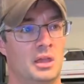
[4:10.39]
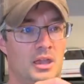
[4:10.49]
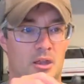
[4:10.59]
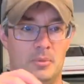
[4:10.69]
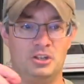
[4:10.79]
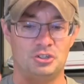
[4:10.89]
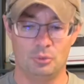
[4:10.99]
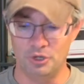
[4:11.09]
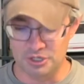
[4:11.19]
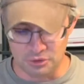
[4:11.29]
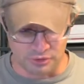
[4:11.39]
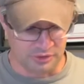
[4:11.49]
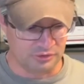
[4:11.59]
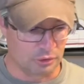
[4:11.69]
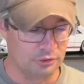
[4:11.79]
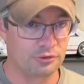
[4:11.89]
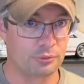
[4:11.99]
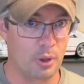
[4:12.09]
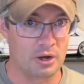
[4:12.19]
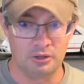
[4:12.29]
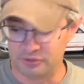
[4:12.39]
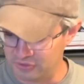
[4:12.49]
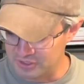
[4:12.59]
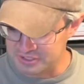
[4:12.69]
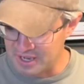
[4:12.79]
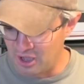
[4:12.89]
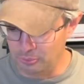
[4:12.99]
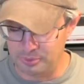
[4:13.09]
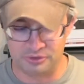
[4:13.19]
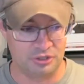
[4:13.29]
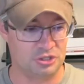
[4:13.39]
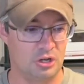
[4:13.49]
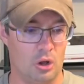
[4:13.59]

And make sure when you do this, of course, throttle is in the down position.